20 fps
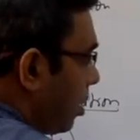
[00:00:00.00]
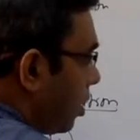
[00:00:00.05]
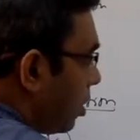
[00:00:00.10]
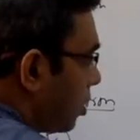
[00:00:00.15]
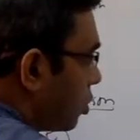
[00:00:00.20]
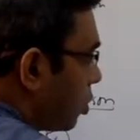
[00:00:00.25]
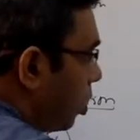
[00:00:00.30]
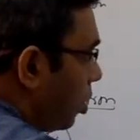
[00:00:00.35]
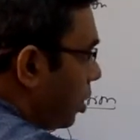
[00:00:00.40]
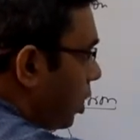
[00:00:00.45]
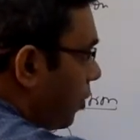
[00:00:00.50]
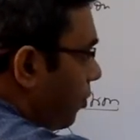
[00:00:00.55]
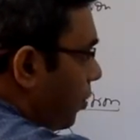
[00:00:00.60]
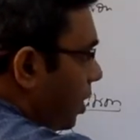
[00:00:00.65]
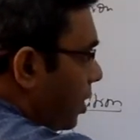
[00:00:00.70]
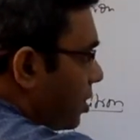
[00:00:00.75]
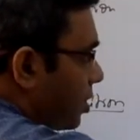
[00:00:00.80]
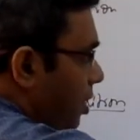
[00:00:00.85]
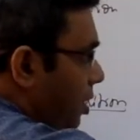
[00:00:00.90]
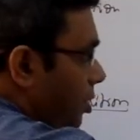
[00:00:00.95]
so the
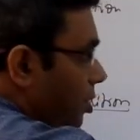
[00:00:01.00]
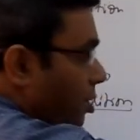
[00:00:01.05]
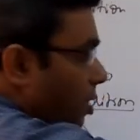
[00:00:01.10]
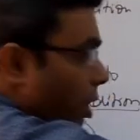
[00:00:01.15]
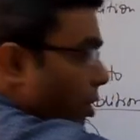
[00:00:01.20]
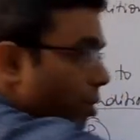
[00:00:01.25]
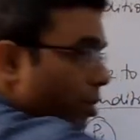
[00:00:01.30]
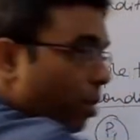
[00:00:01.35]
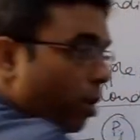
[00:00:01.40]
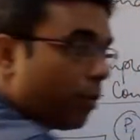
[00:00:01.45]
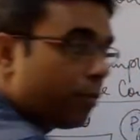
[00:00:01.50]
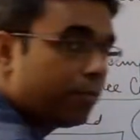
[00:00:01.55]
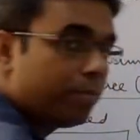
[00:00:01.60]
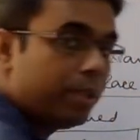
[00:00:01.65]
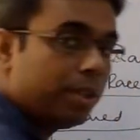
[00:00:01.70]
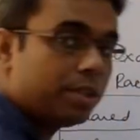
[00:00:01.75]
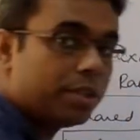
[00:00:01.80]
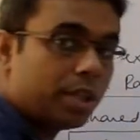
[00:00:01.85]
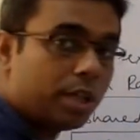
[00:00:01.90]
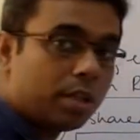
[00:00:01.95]
first instruction of
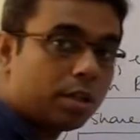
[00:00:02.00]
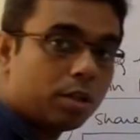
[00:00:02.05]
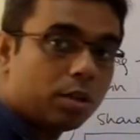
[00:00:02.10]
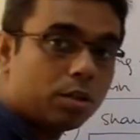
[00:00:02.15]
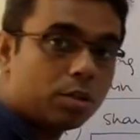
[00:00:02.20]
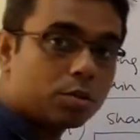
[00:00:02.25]
Pj